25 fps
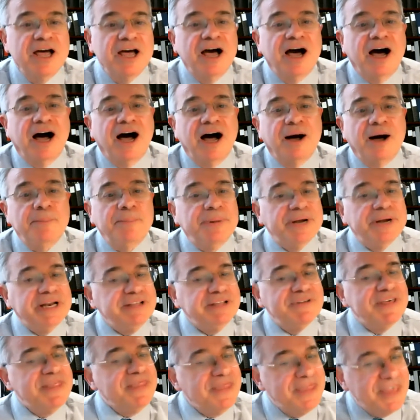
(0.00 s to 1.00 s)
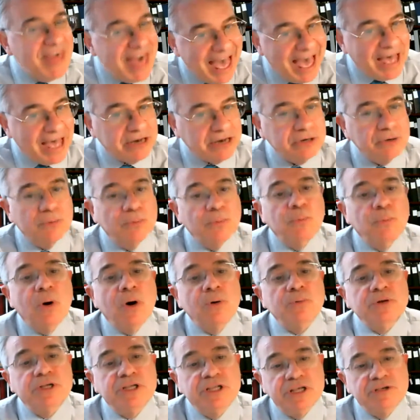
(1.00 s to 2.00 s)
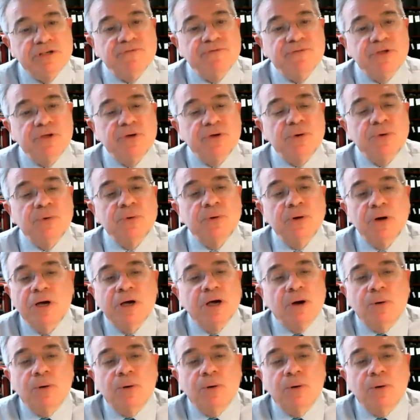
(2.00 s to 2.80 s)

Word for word: Hmm. Uh, even that won't give you